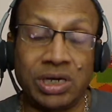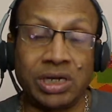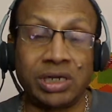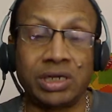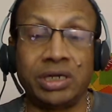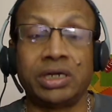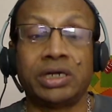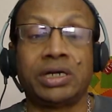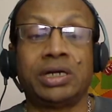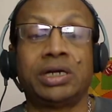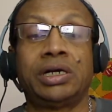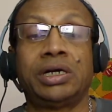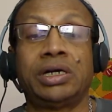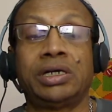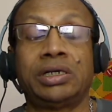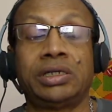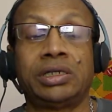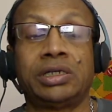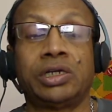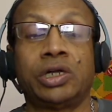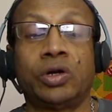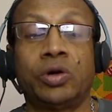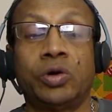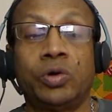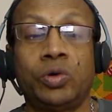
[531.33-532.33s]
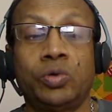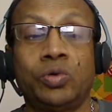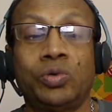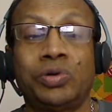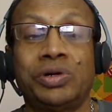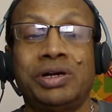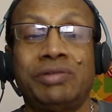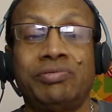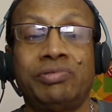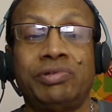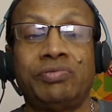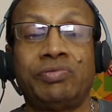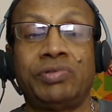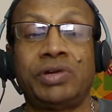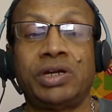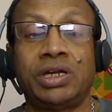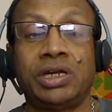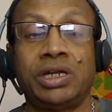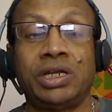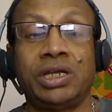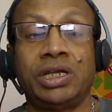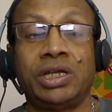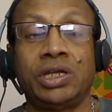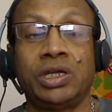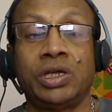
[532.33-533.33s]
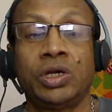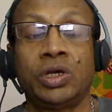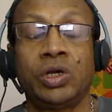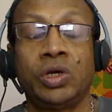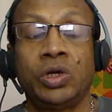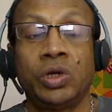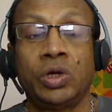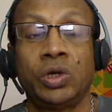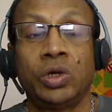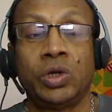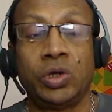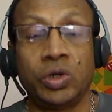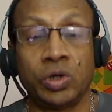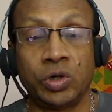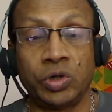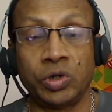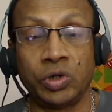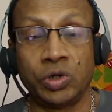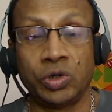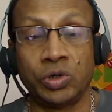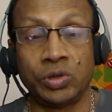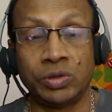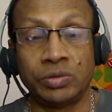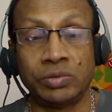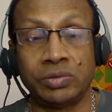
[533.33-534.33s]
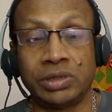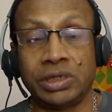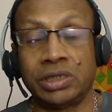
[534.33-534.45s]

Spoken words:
years in around 250 YouTubes.